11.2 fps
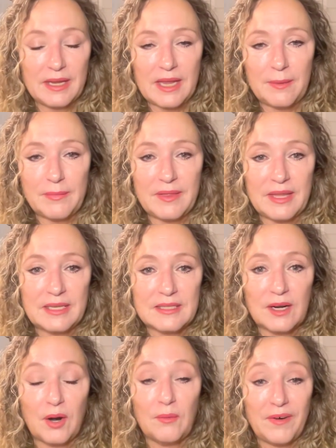It can be things
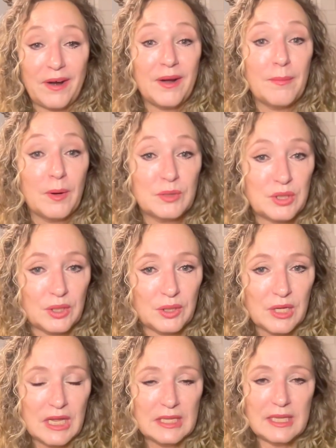that are very emotional,
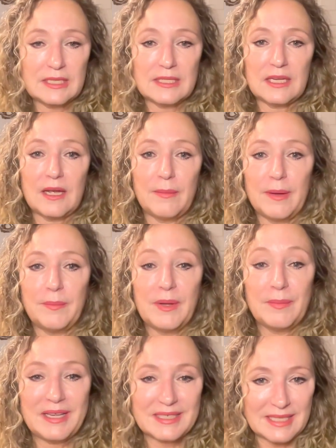things that come up
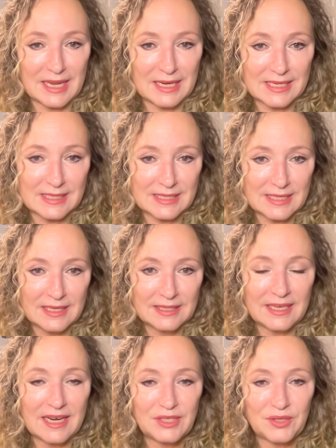because that is the
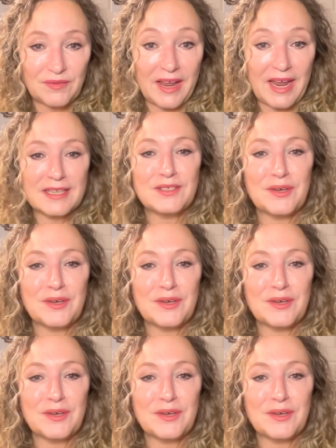nature of cancer.